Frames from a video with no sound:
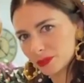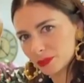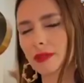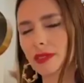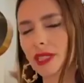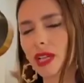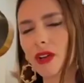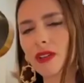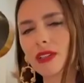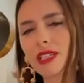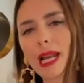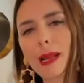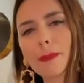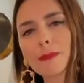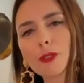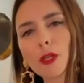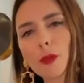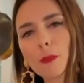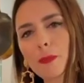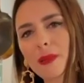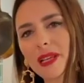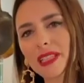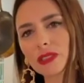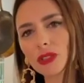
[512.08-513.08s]
Now grab your
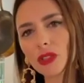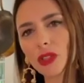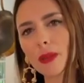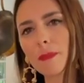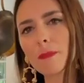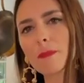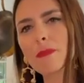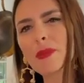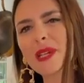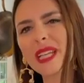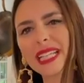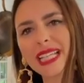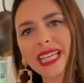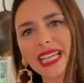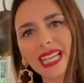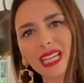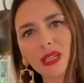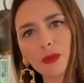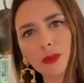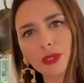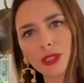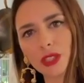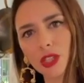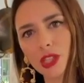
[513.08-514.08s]
basil and break it in
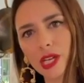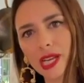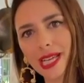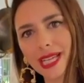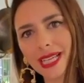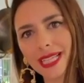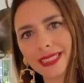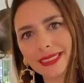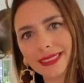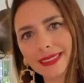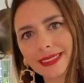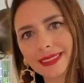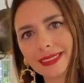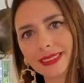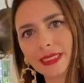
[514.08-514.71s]
with your hands.